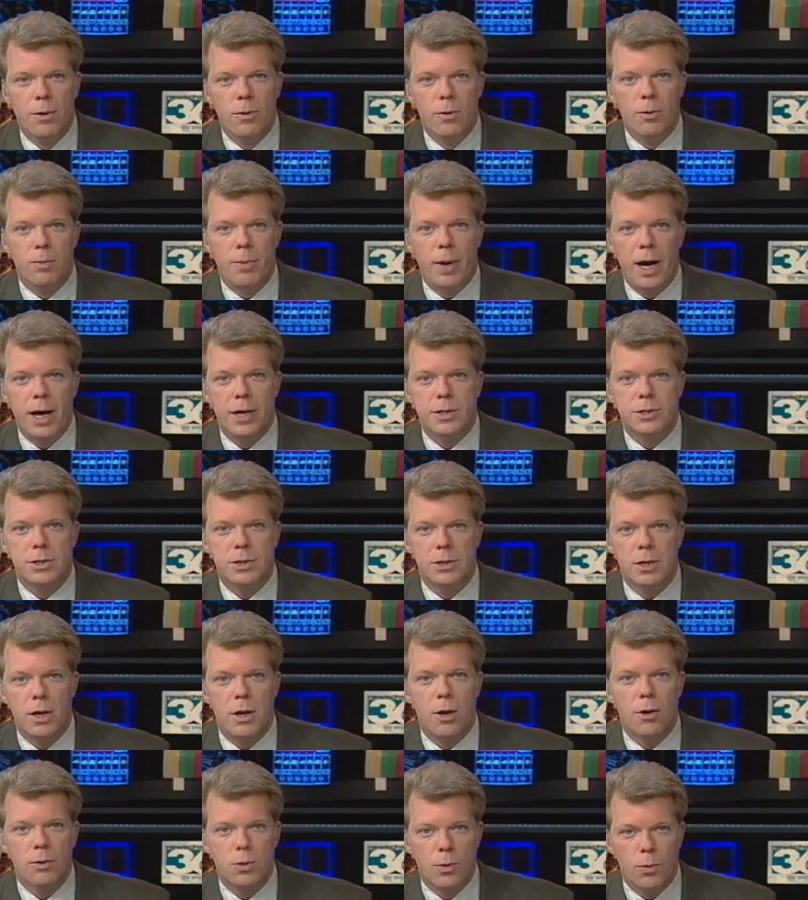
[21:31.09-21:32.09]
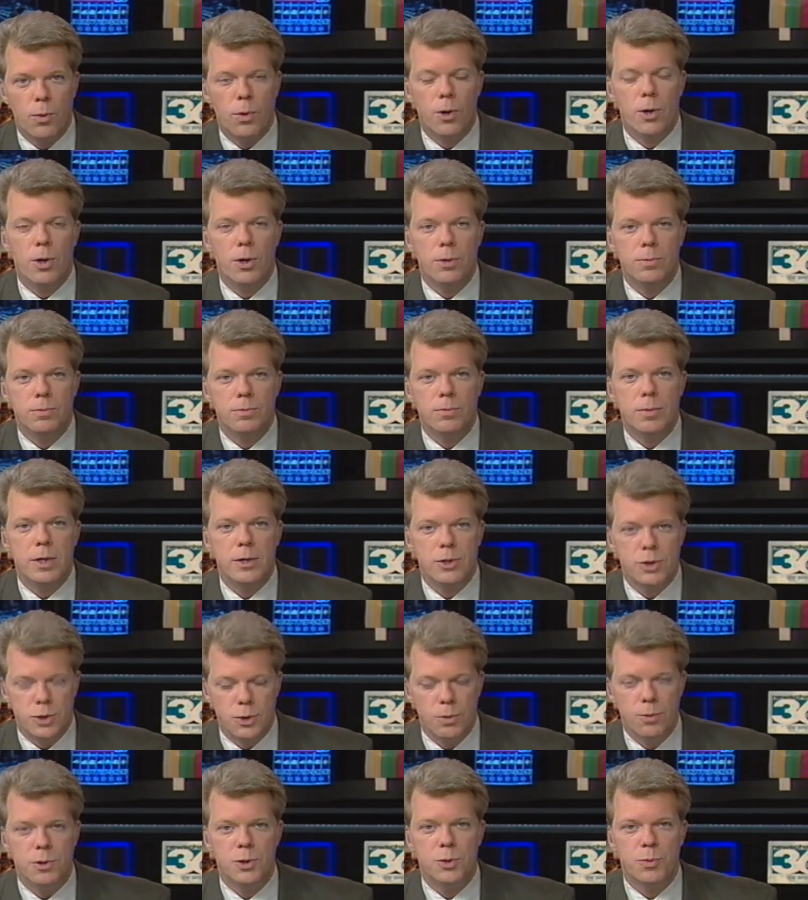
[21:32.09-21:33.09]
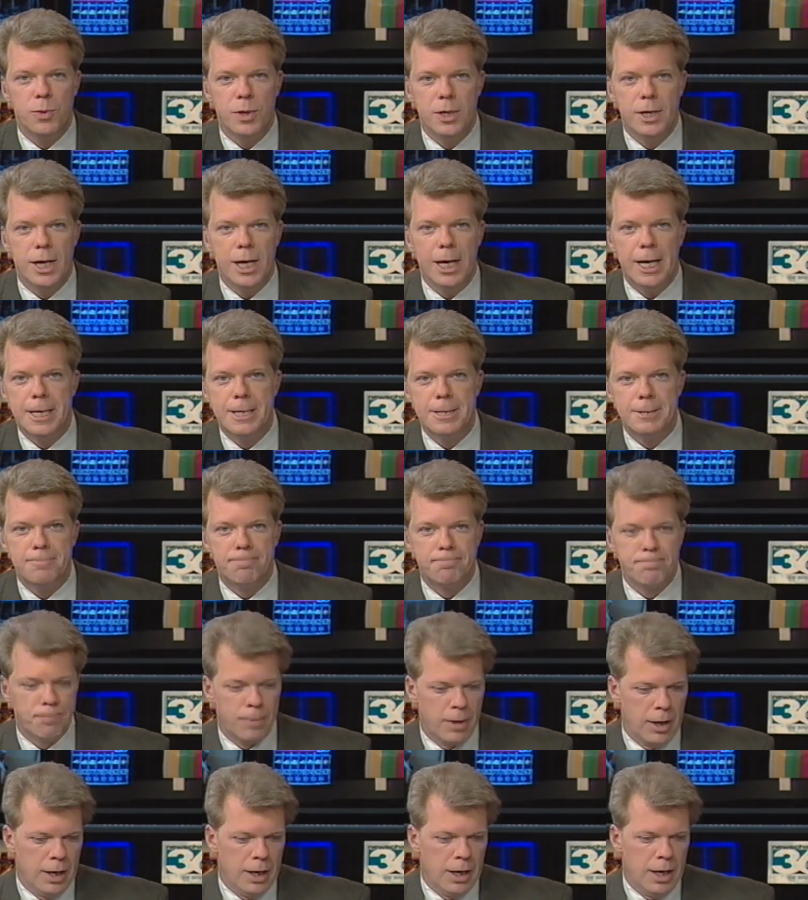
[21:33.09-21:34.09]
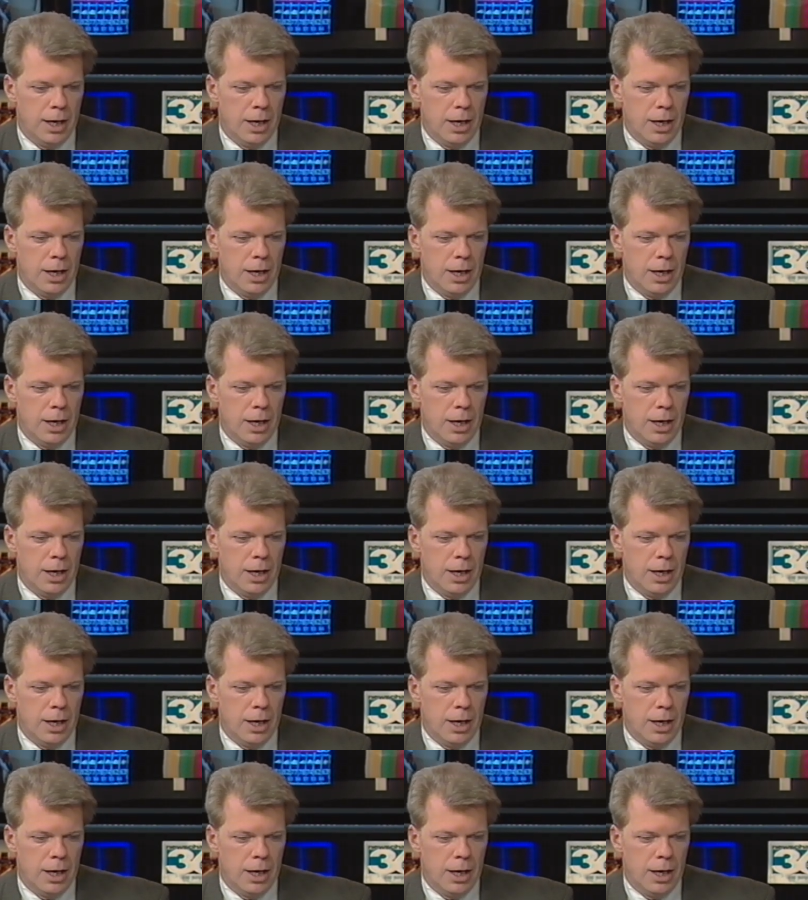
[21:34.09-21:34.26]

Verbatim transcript: We'll pass along the word as soon as we get it.